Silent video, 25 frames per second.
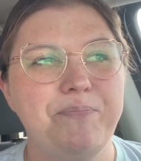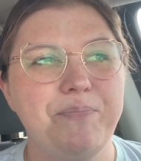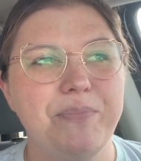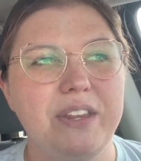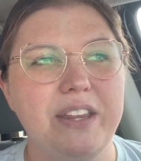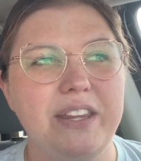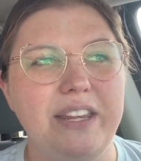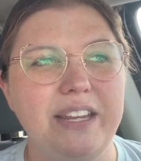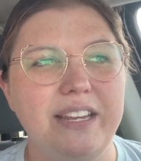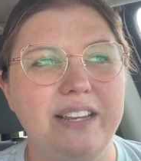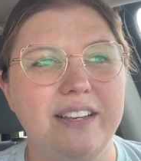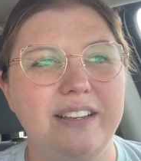
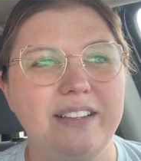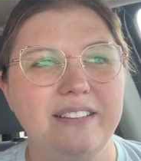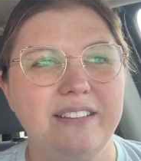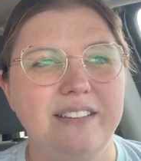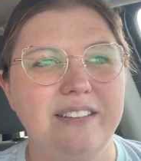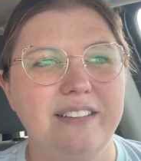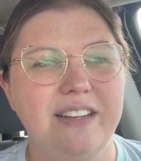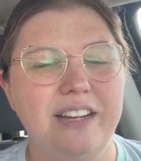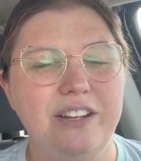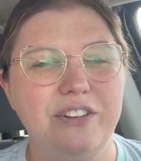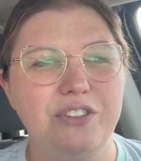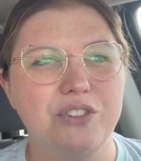like
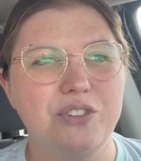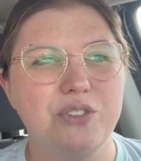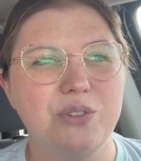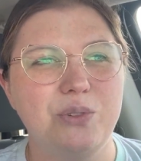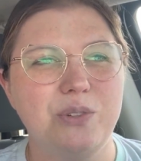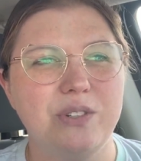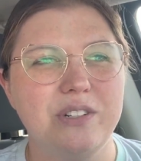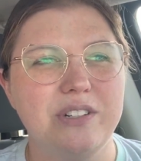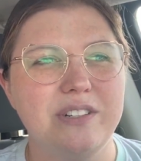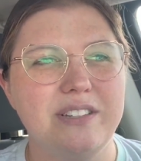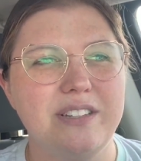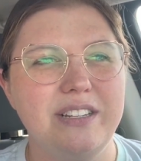
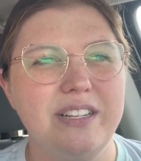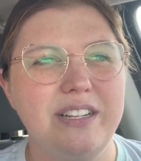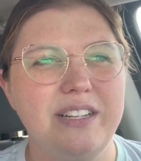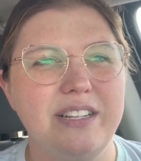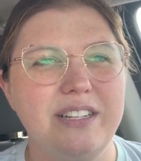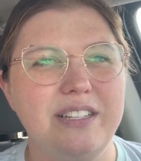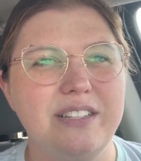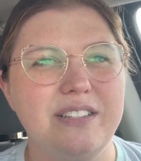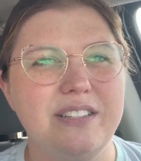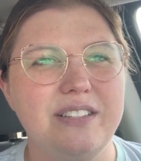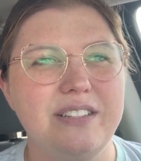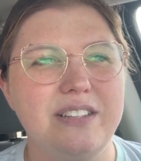underscores in
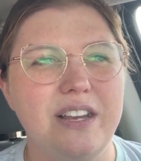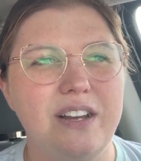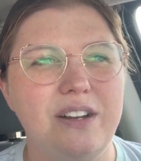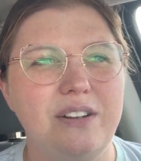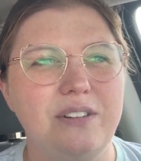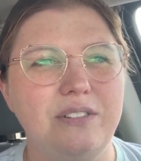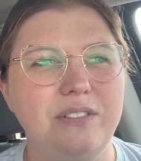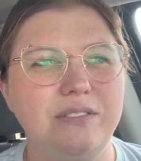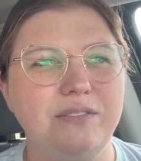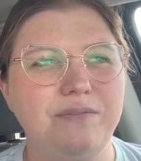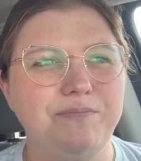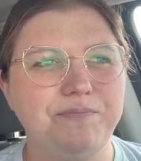it.
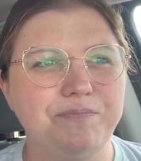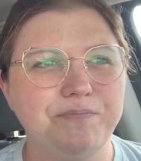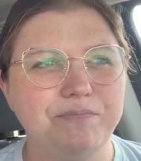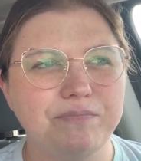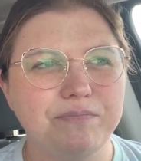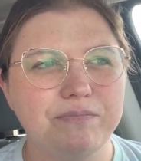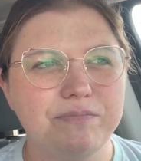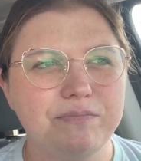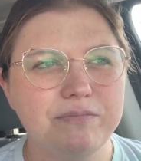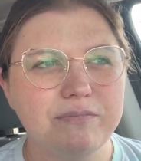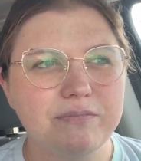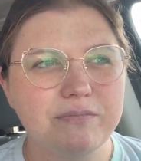So
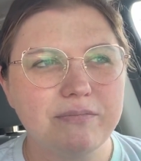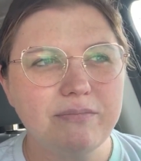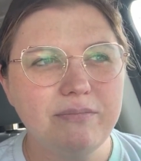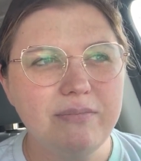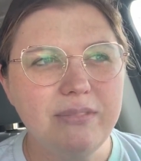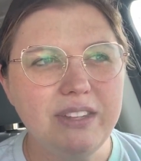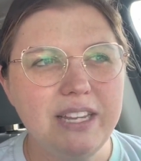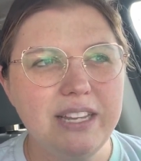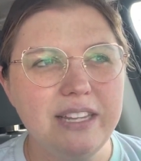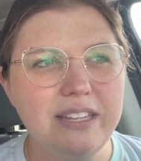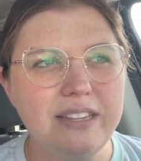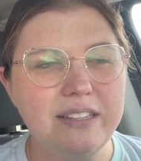
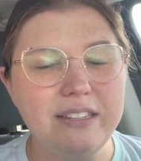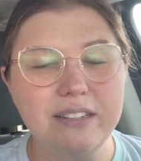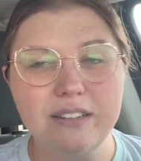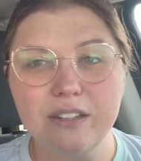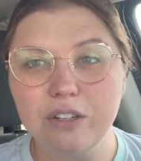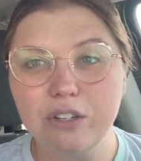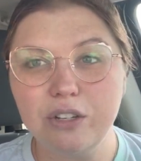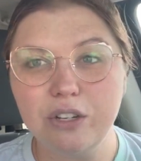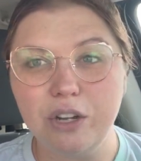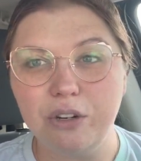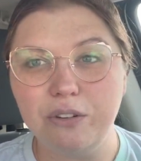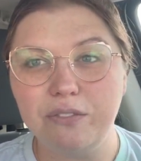
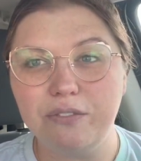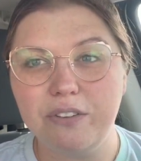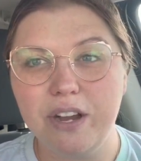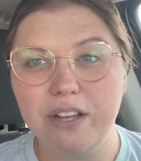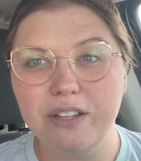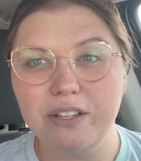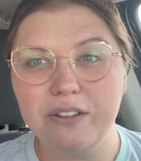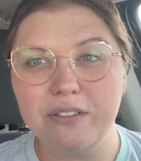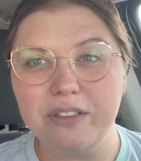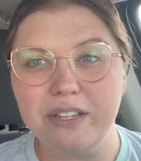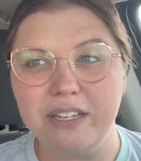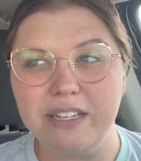go
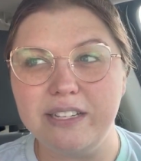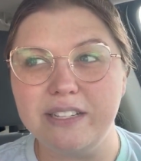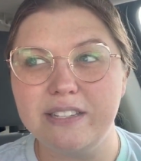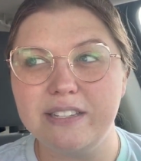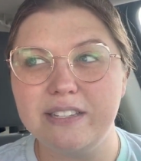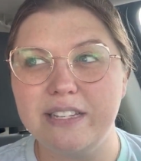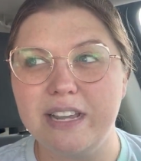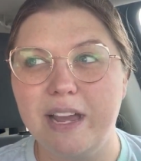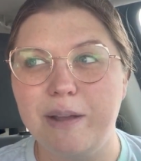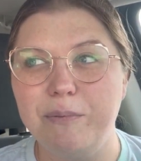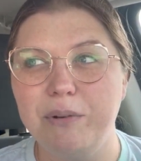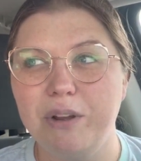follow
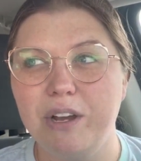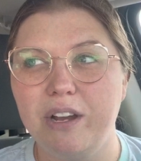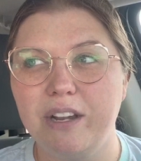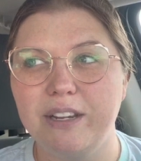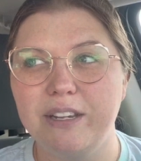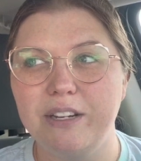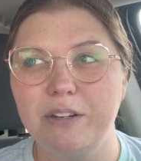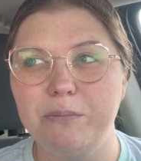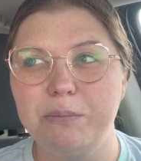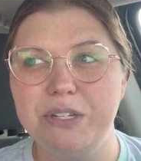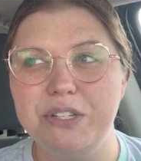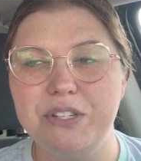this. I'm not
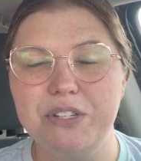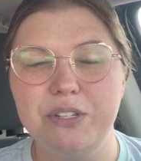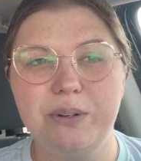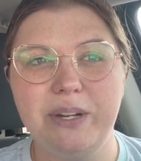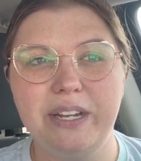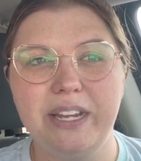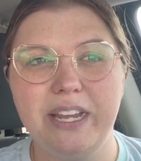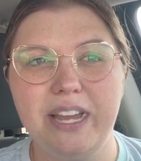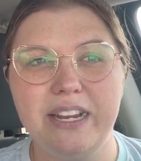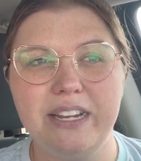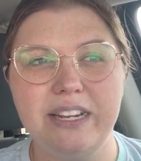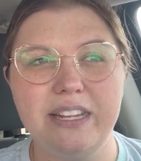going to be
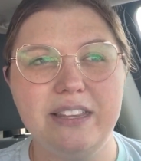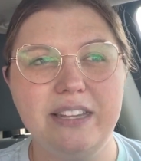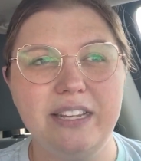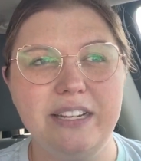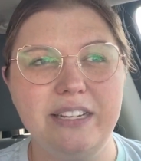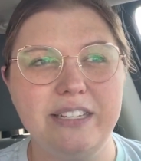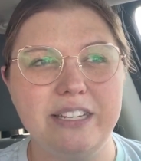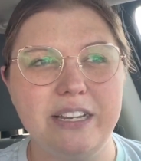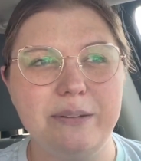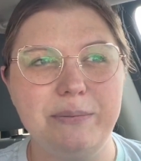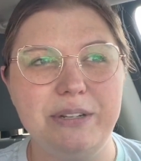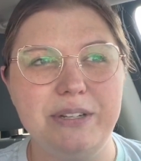doing anything
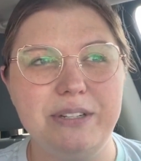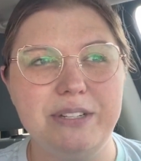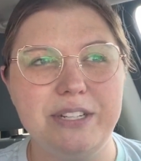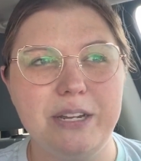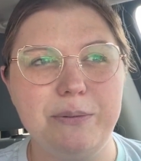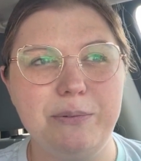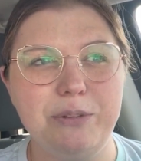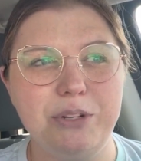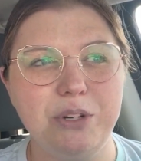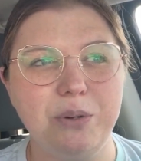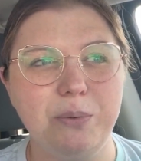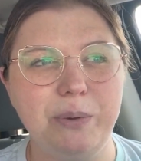
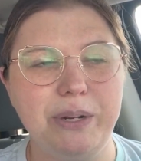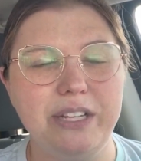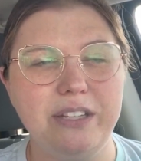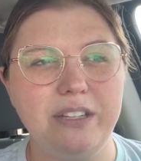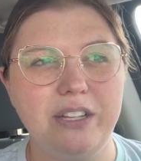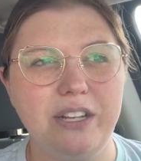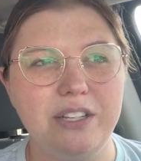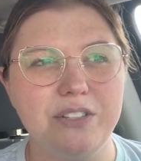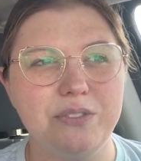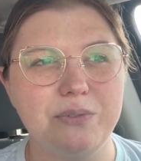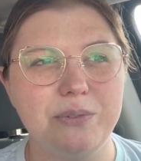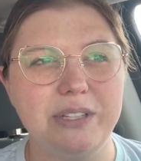WW or weight
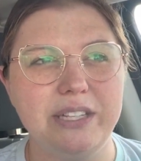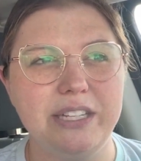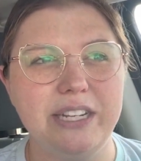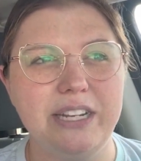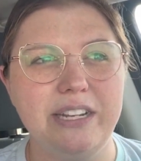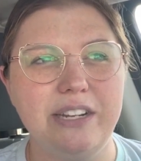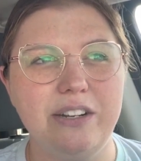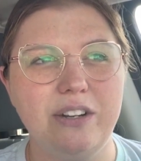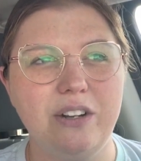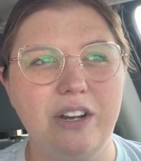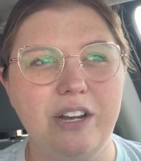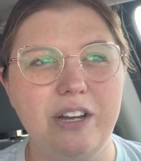loss
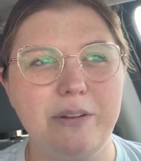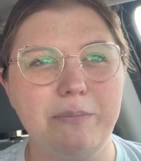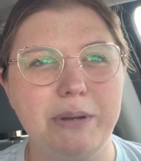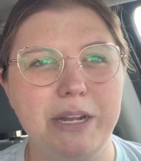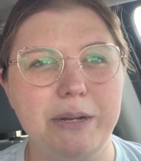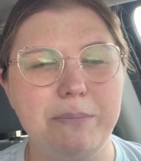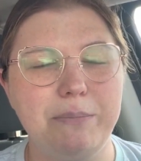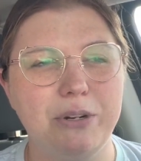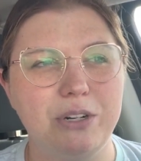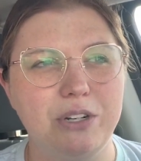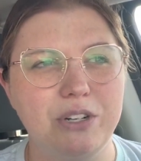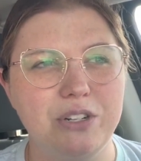related on my
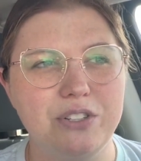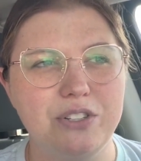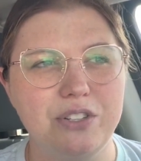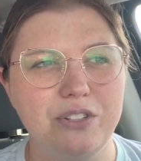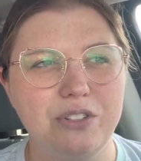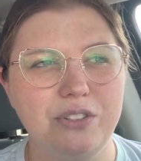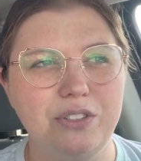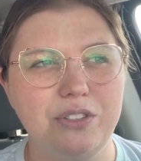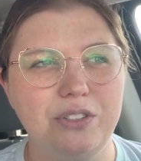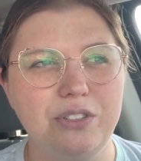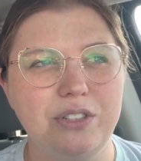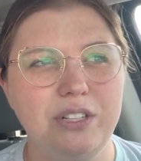
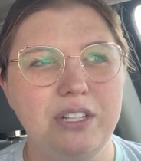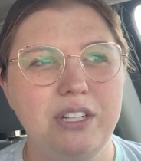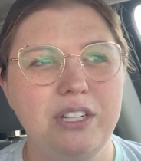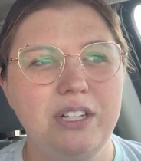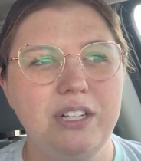personal